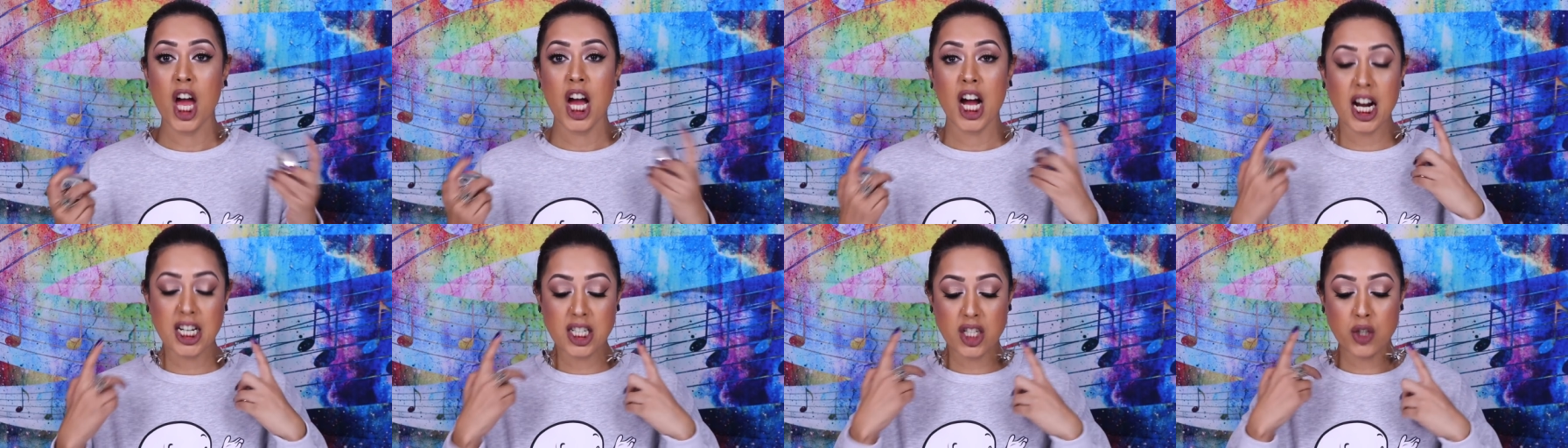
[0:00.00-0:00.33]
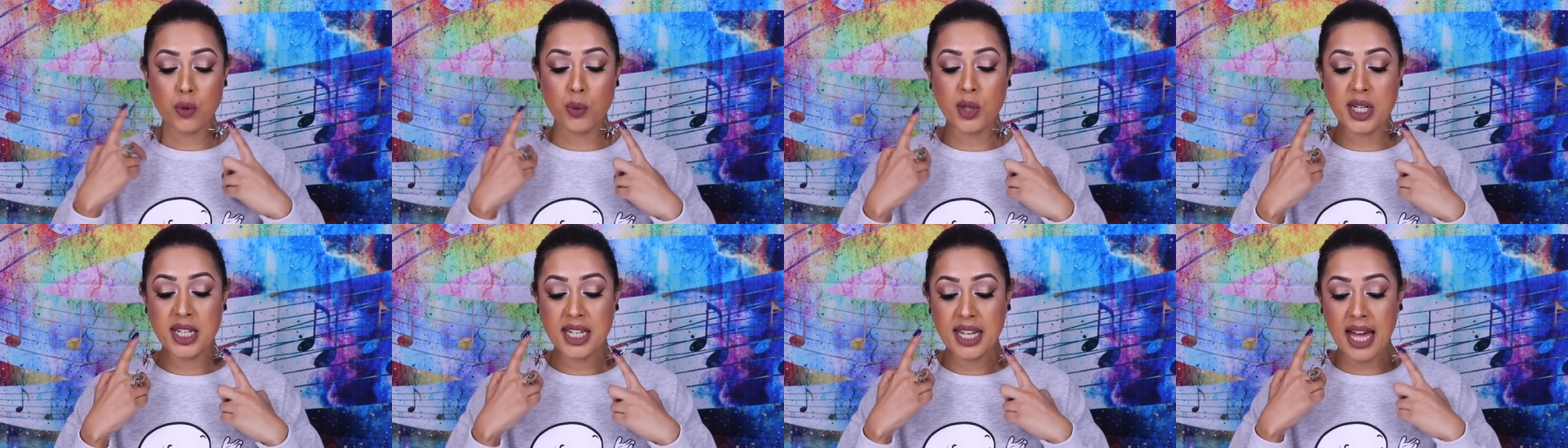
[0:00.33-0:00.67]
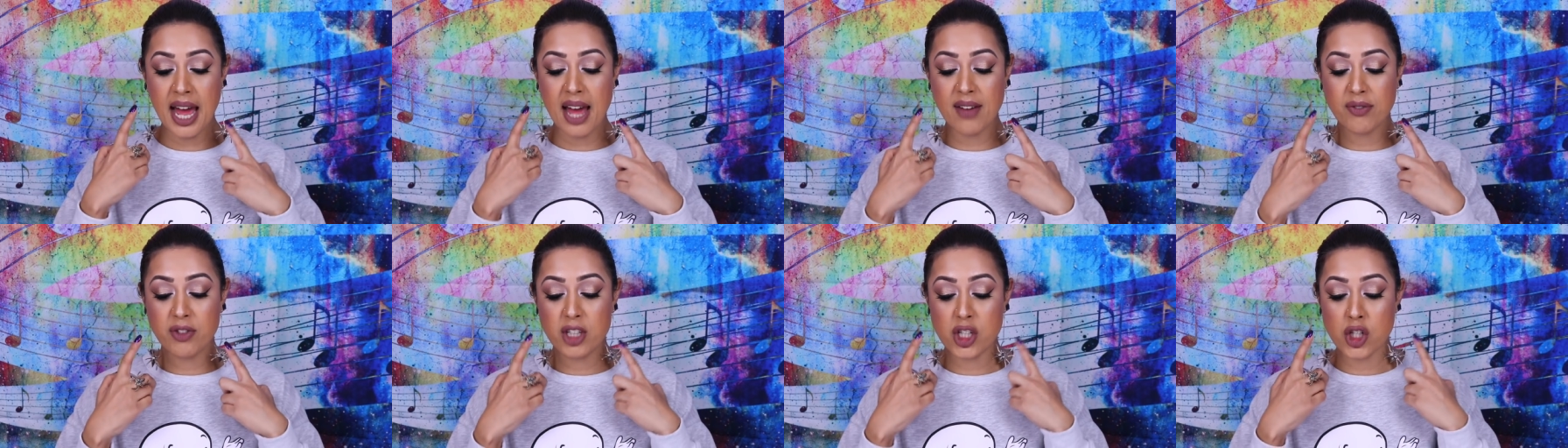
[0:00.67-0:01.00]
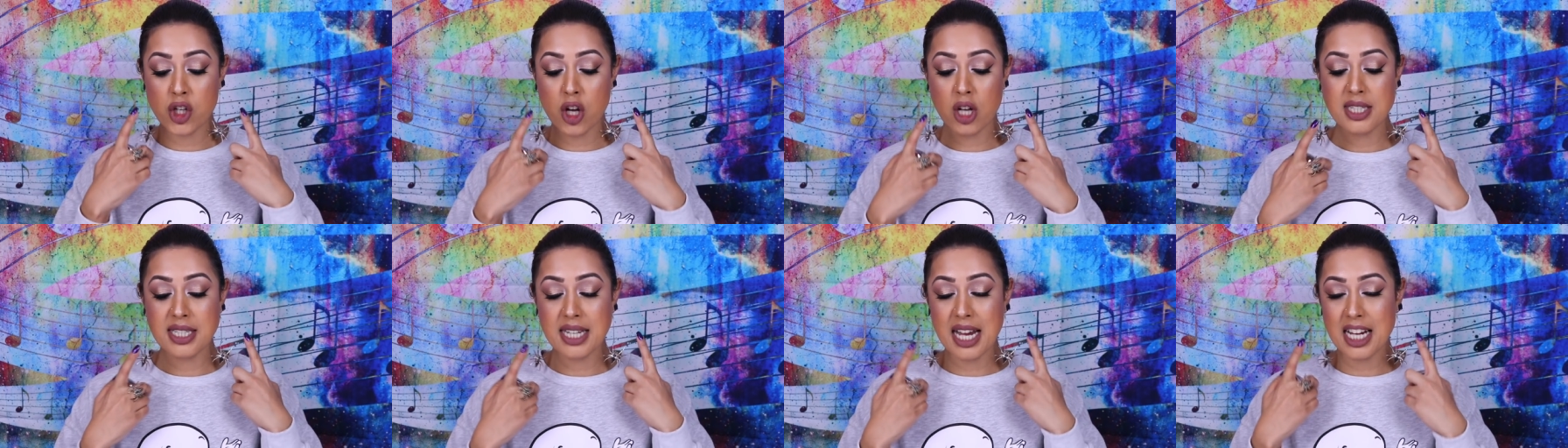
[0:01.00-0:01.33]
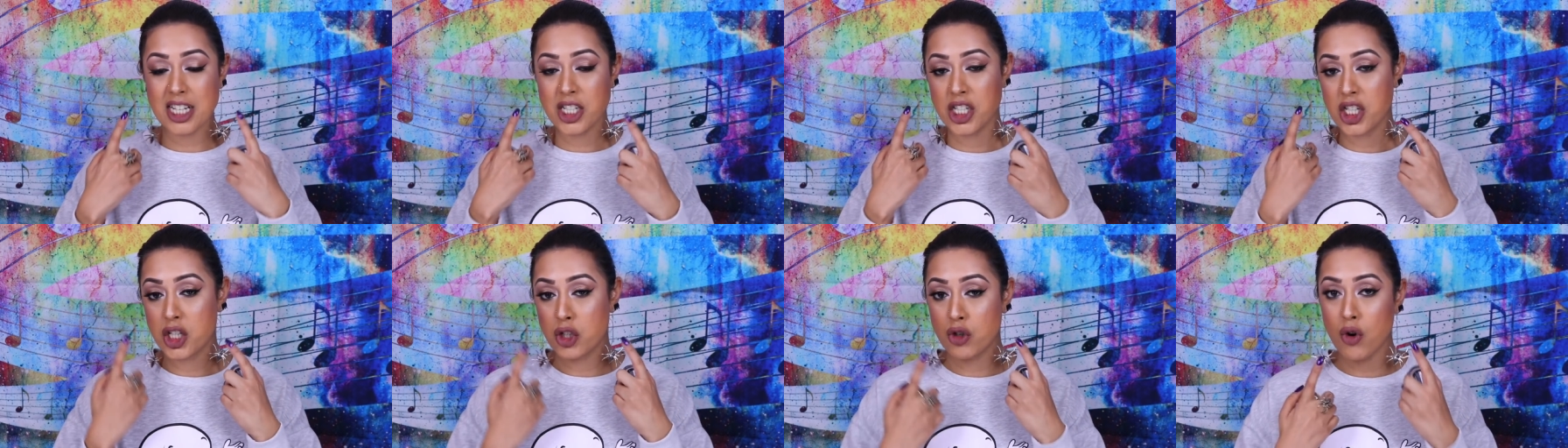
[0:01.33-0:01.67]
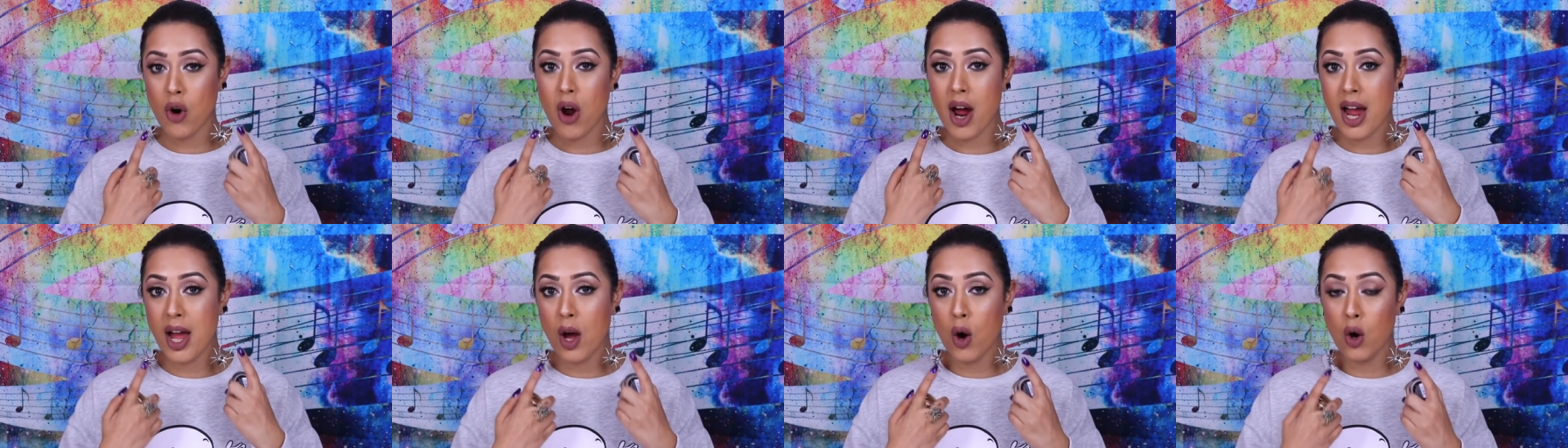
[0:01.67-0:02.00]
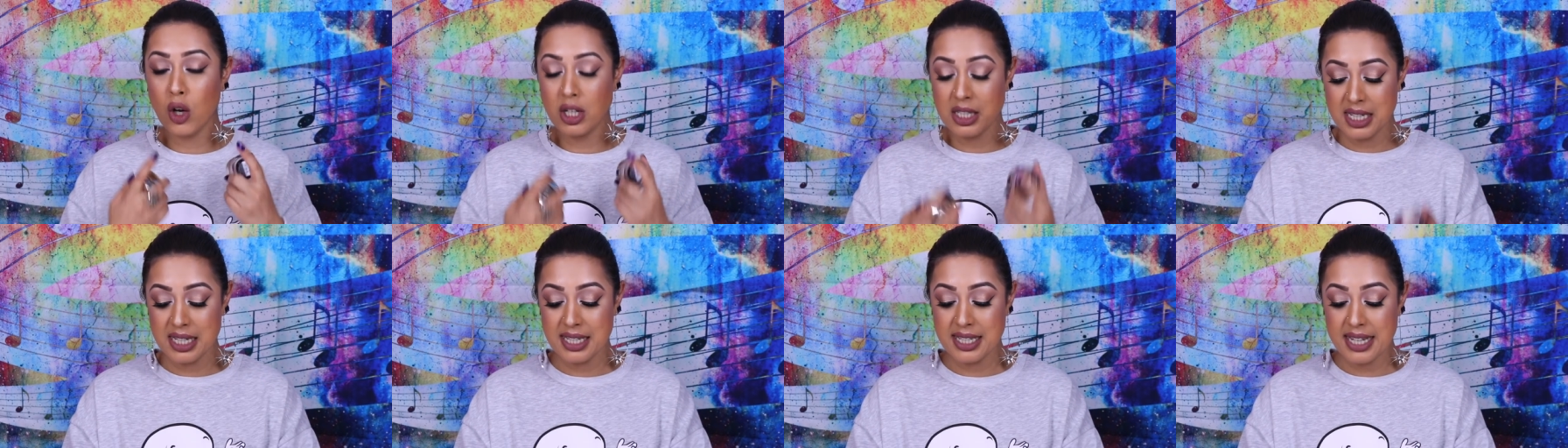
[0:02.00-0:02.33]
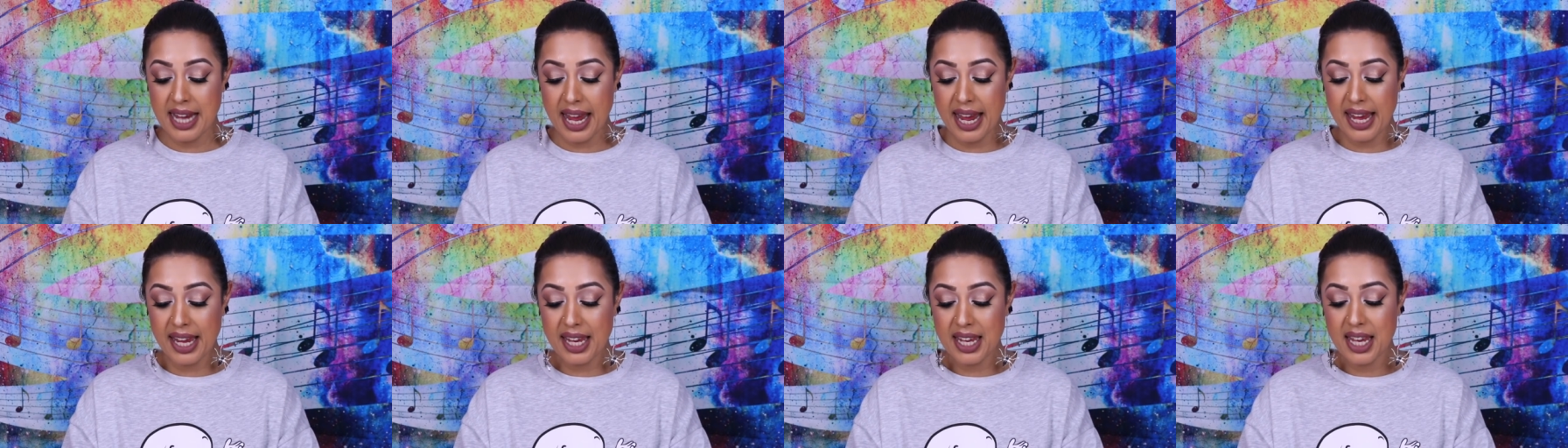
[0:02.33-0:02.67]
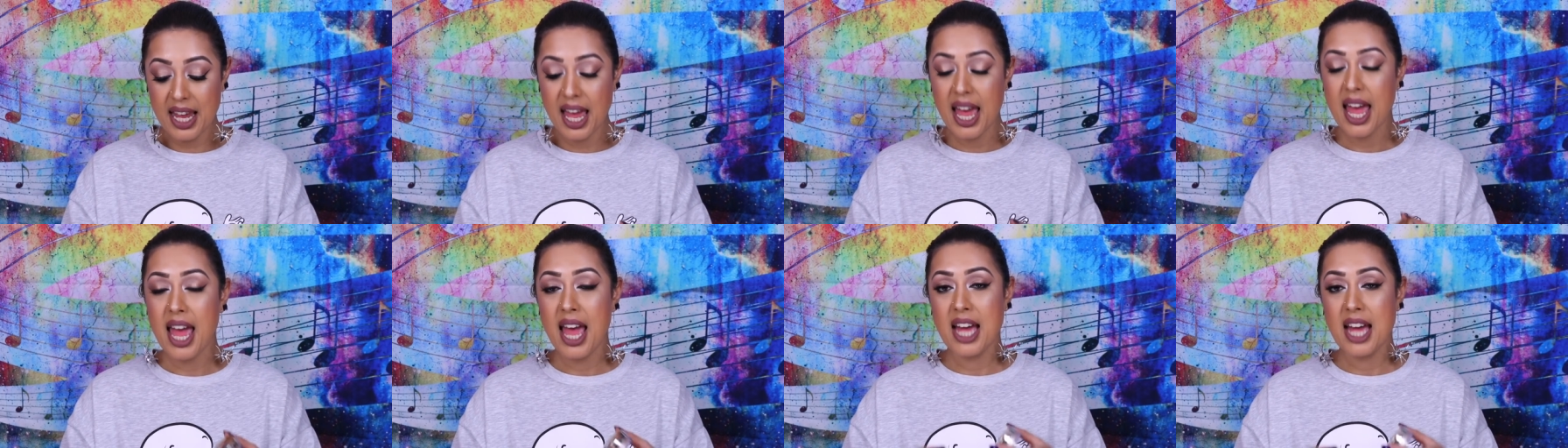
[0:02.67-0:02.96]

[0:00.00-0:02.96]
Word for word: I just wanted to have the chance to actually try it on today